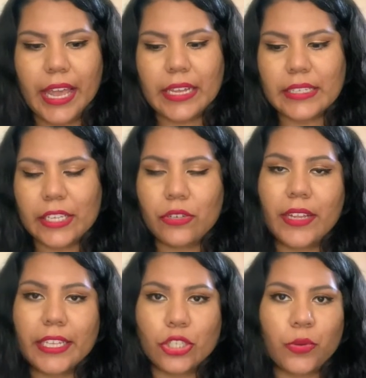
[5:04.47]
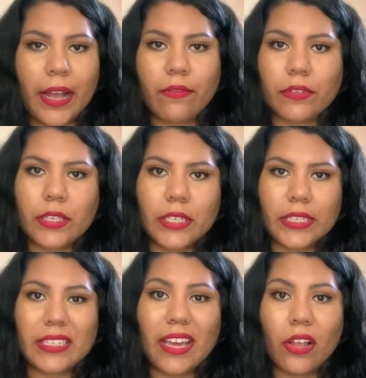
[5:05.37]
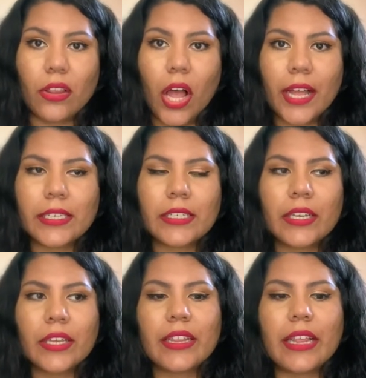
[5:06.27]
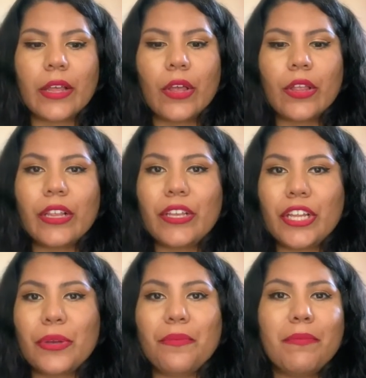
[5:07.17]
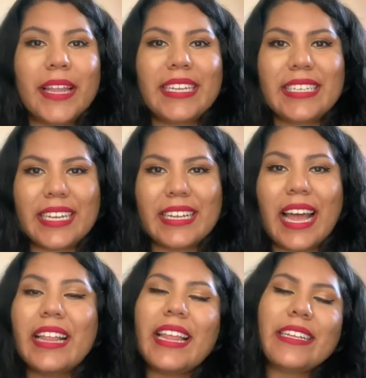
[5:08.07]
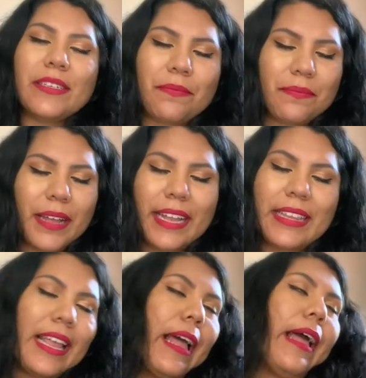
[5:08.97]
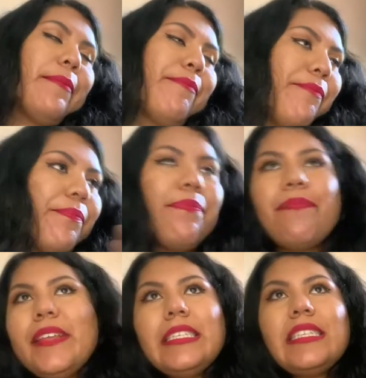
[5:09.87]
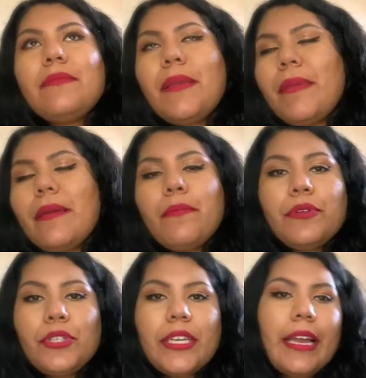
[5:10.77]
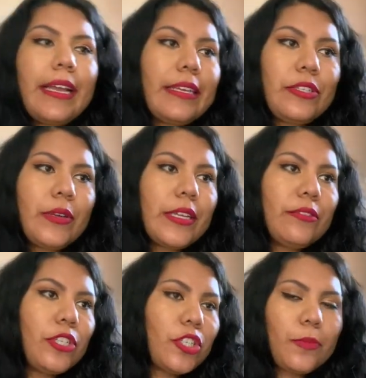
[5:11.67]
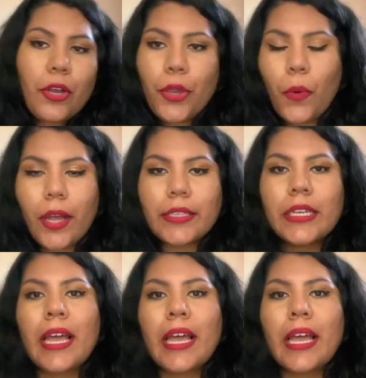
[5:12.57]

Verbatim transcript: and I do like to travel to Disney a lot, you know, plane ticket, I like to, I like, this is me being bougie. I guess you could judge me all you want.